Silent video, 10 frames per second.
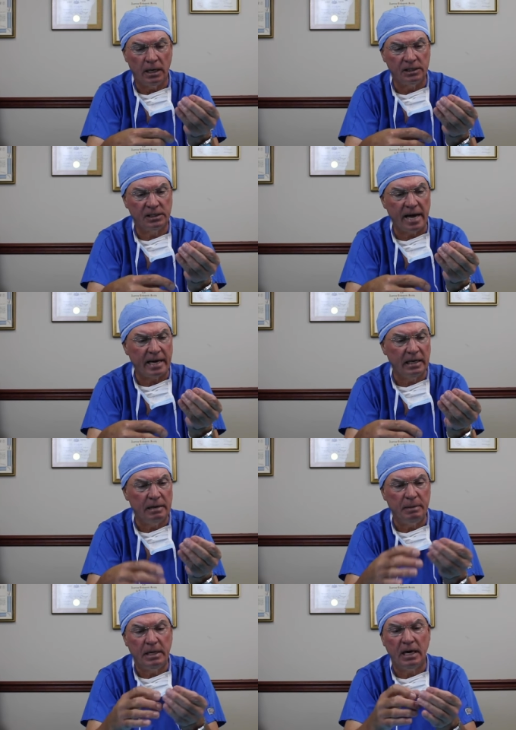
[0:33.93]
Secondly,
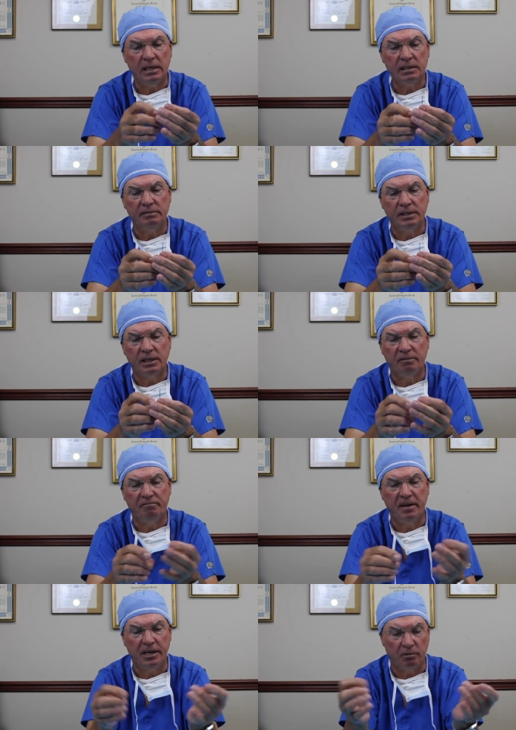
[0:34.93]
because of its
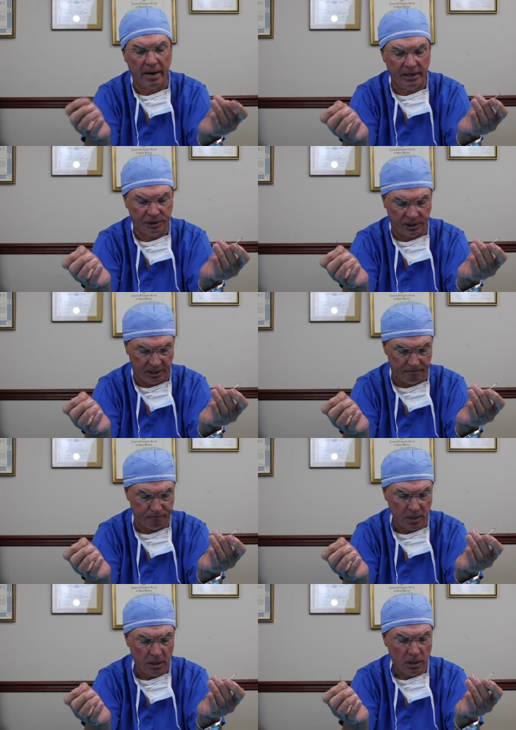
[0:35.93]
configuration,
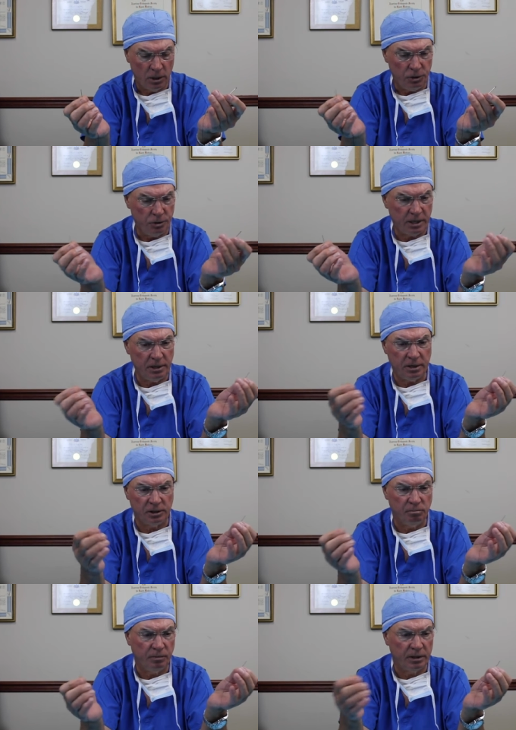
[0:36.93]

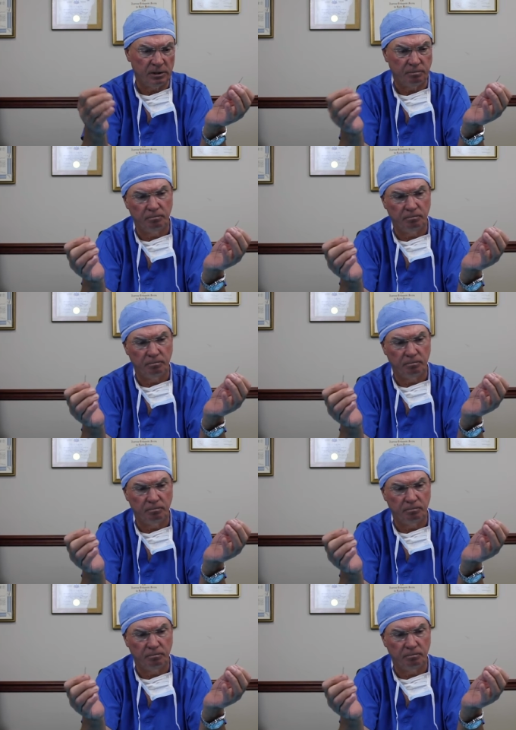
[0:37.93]
there's